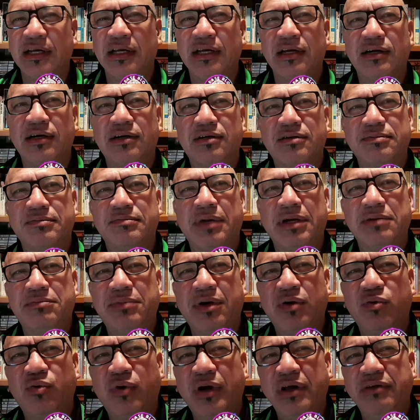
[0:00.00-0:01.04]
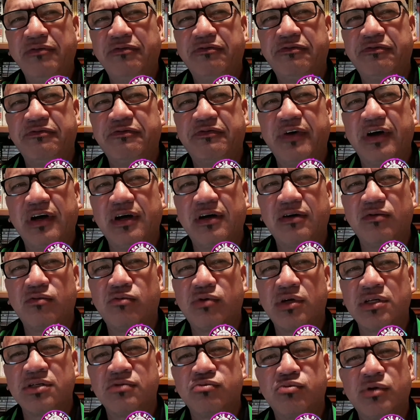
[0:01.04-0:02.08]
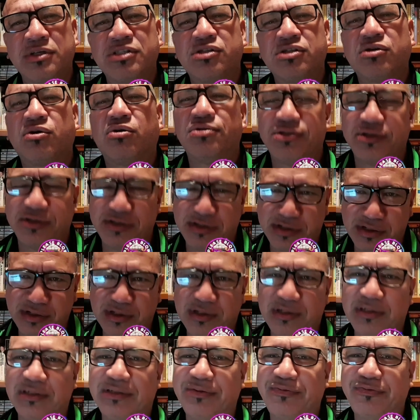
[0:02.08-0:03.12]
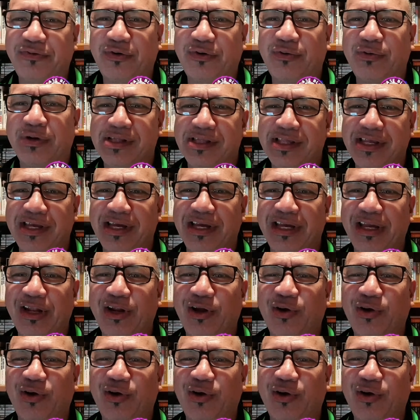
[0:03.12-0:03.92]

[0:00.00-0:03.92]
My wife was concerned for one thing.